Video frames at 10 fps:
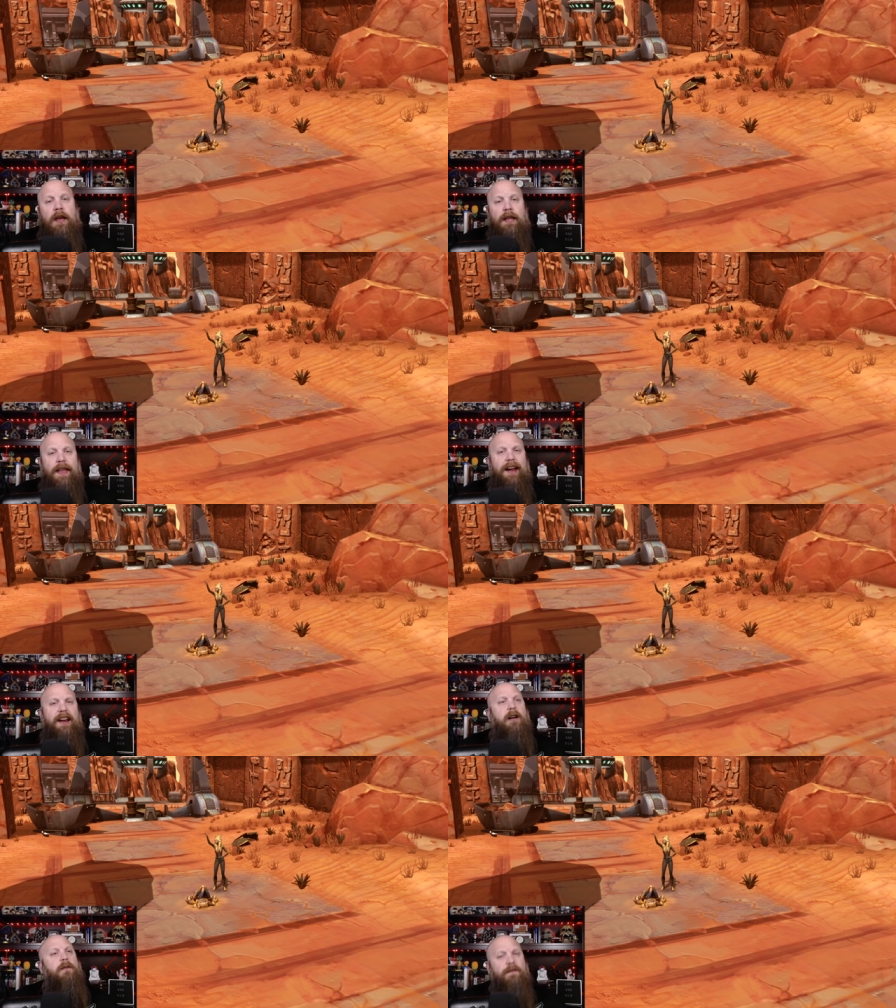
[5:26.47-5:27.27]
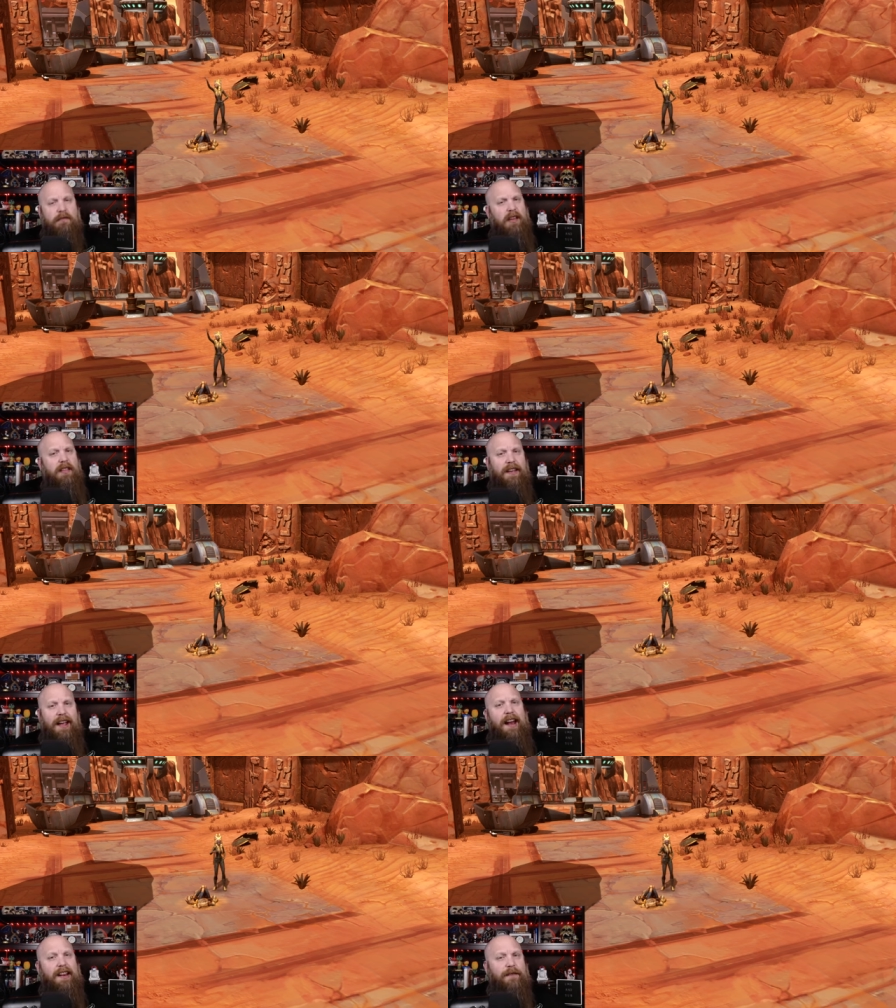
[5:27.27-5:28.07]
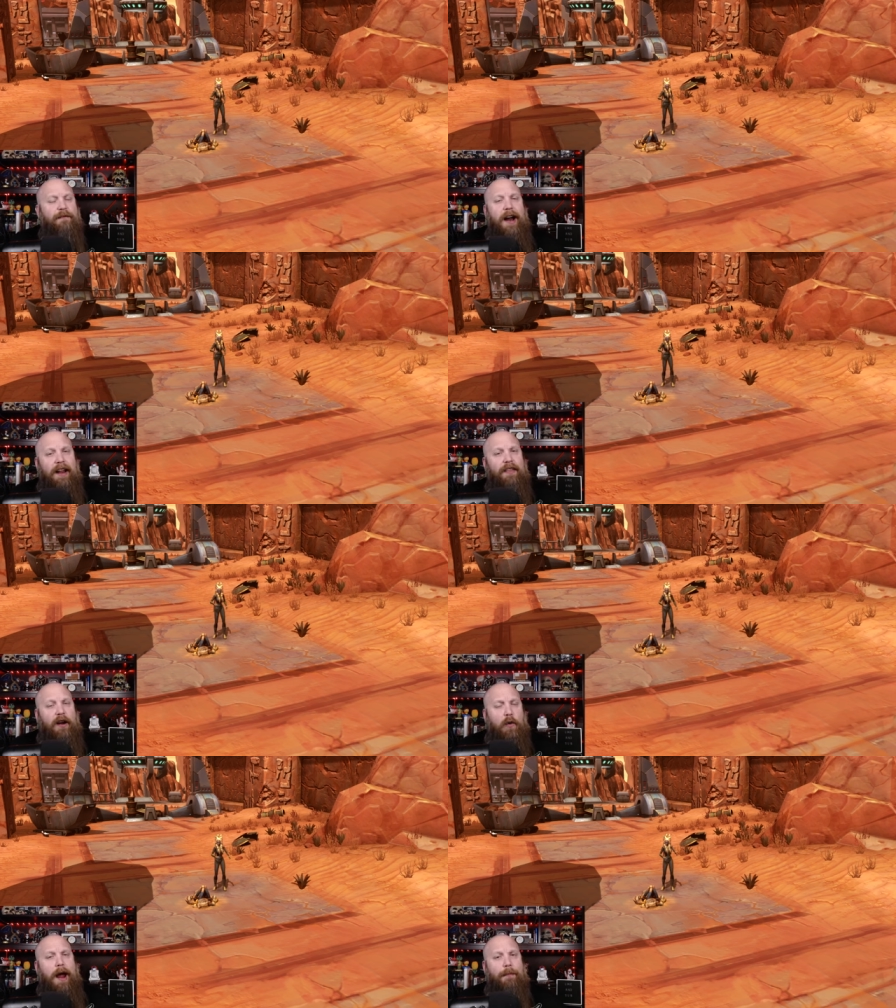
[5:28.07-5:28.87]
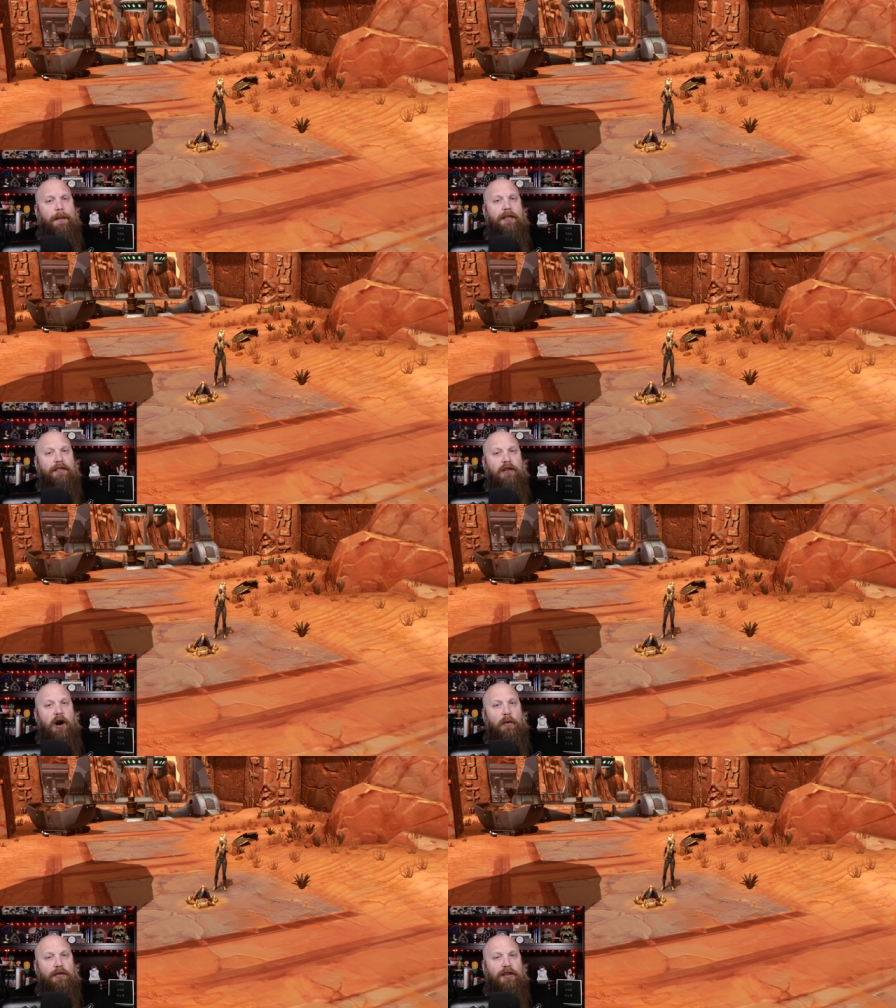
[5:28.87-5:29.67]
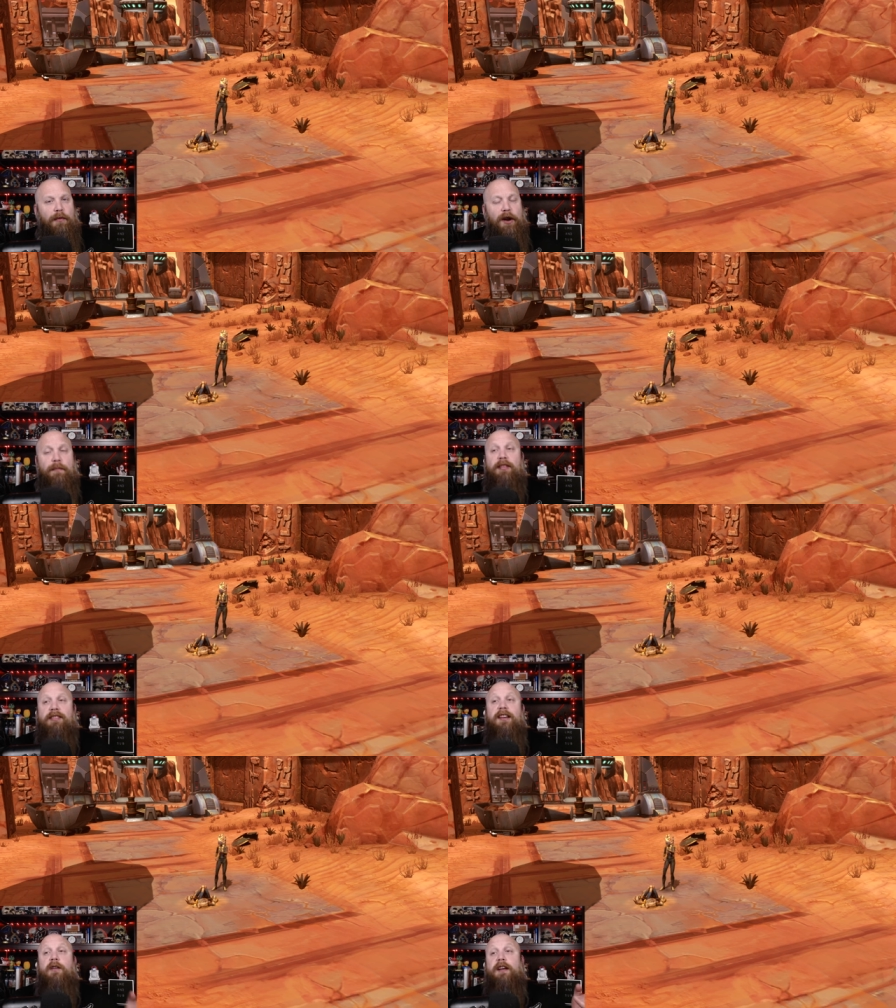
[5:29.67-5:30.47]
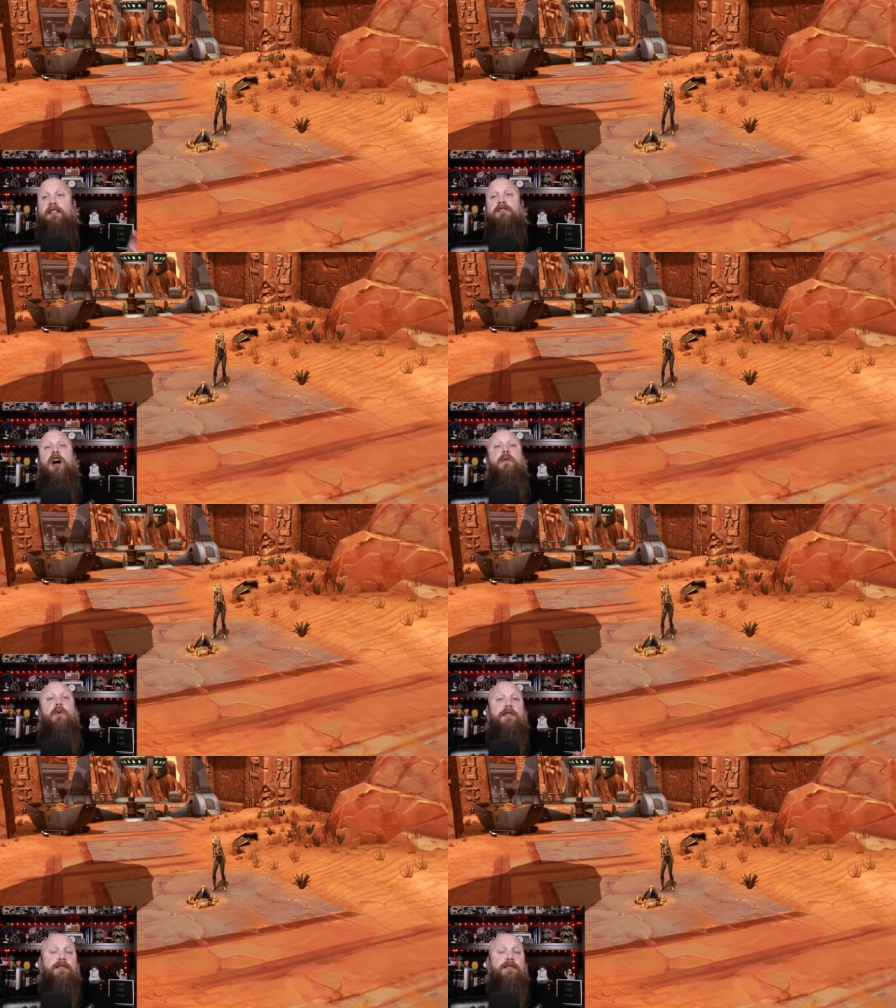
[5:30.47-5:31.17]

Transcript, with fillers: That you know, eh, they kind of divided the crap out of the Star Wars community. But still, it's Star Wars.